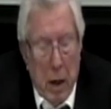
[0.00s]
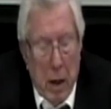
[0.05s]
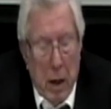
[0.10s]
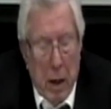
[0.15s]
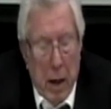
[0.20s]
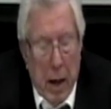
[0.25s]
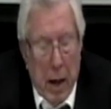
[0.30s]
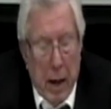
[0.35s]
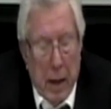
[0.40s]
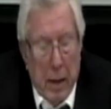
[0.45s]

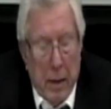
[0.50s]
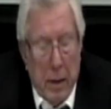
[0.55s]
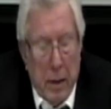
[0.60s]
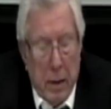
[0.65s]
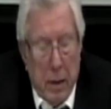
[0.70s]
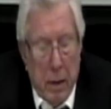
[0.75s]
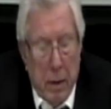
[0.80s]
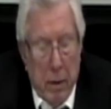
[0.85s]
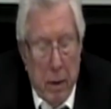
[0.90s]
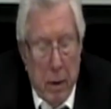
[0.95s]

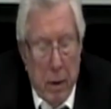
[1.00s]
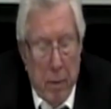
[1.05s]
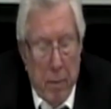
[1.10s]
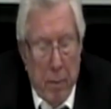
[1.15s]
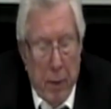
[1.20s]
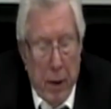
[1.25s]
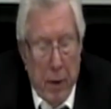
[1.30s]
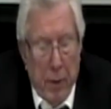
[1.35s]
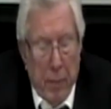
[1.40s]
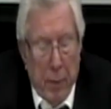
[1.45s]
acts uh,
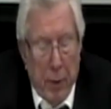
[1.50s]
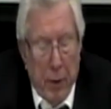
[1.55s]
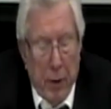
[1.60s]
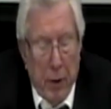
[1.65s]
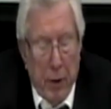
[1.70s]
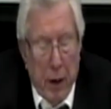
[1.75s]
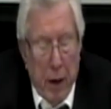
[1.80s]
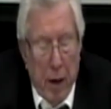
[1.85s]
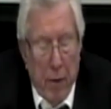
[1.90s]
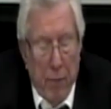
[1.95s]
by the
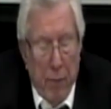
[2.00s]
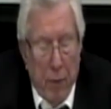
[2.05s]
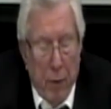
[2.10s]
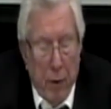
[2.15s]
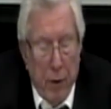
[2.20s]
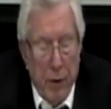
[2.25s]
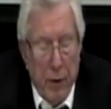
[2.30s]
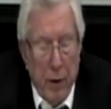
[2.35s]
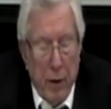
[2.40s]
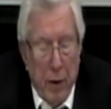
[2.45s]
British Air
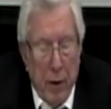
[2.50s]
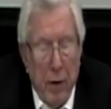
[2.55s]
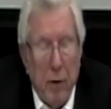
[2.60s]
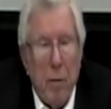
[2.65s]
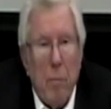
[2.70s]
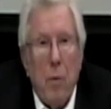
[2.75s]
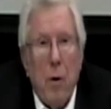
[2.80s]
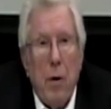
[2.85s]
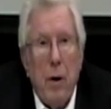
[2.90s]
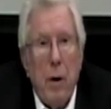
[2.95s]
Force and in the
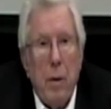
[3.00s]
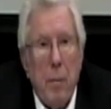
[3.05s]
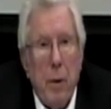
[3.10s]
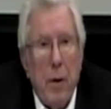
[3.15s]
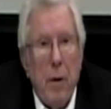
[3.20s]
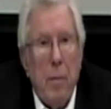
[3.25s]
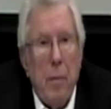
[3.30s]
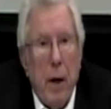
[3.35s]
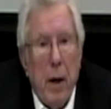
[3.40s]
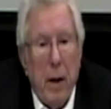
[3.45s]
morning by
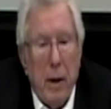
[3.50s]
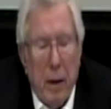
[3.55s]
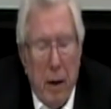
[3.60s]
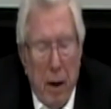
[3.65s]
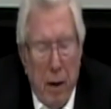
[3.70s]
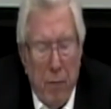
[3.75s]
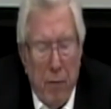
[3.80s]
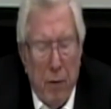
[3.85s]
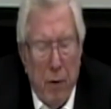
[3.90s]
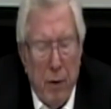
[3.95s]
the American
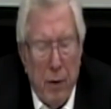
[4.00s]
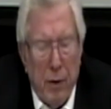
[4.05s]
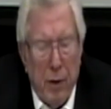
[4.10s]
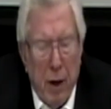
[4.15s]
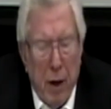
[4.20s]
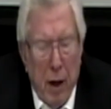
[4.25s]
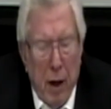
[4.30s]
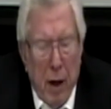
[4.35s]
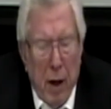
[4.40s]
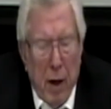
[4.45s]
Air Force,
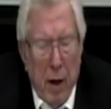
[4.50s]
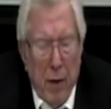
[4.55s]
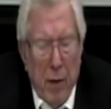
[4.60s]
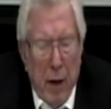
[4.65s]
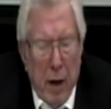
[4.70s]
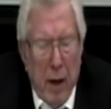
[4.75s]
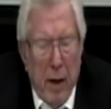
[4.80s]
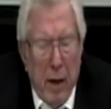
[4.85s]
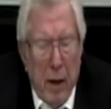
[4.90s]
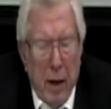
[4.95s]

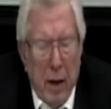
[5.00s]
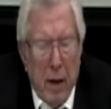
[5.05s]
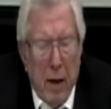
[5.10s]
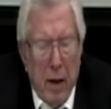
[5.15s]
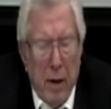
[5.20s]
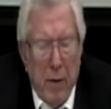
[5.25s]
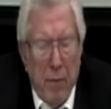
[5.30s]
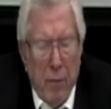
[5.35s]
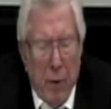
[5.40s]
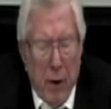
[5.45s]
then
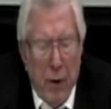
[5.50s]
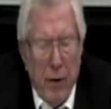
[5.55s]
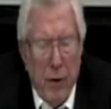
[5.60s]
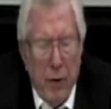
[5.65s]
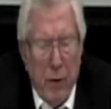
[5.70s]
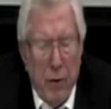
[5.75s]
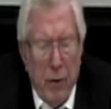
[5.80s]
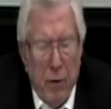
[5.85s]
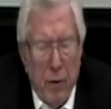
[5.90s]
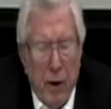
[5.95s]
Hitler
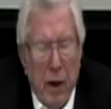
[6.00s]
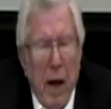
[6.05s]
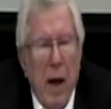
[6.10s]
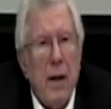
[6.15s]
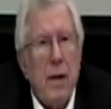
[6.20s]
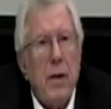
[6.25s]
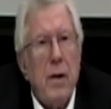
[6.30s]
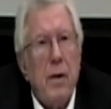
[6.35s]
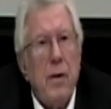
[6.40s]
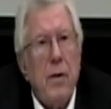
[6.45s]
wanted to
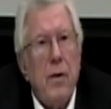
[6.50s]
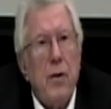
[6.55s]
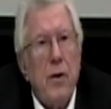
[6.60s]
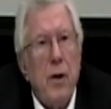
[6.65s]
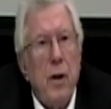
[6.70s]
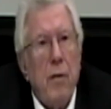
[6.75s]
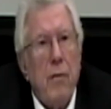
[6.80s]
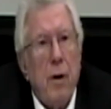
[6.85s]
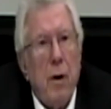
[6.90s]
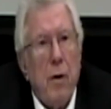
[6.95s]
cancel the
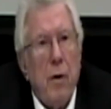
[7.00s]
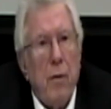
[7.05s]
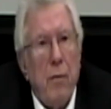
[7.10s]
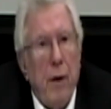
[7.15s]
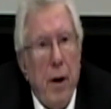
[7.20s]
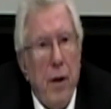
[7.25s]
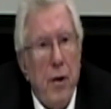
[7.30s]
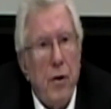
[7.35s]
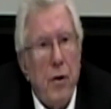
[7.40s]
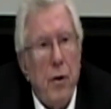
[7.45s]
Geneva
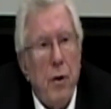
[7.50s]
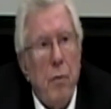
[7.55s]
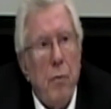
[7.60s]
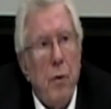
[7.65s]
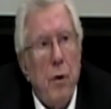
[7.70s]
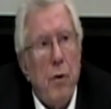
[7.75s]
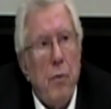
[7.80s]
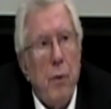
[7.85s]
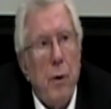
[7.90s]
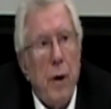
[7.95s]
Convention,
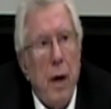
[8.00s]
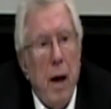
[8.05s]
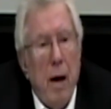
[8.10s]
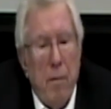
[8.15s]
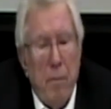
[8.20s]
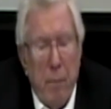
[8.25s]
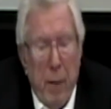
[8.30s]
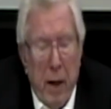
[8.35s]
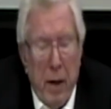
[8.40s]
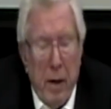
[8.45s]
which would
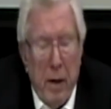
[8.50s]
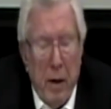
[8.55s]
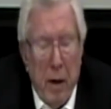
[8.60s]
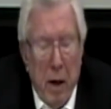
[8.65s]
have meant